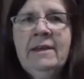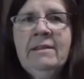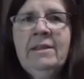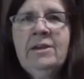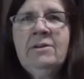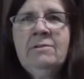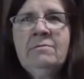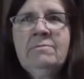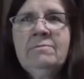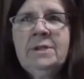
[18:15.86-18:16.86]
And
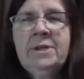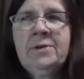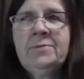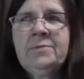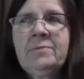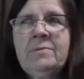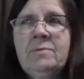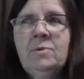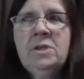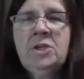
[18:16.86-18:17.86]
they're,
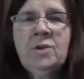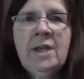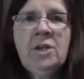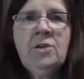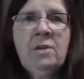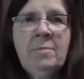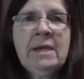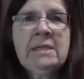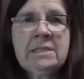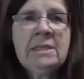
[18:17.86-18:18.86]
really trying to do the
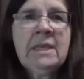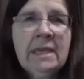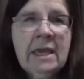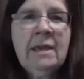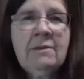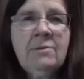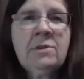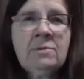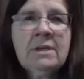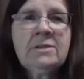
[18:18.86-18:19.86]
best that they can with
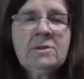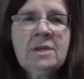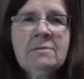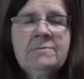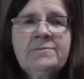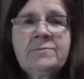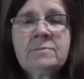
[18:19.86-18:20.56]
the restaurant.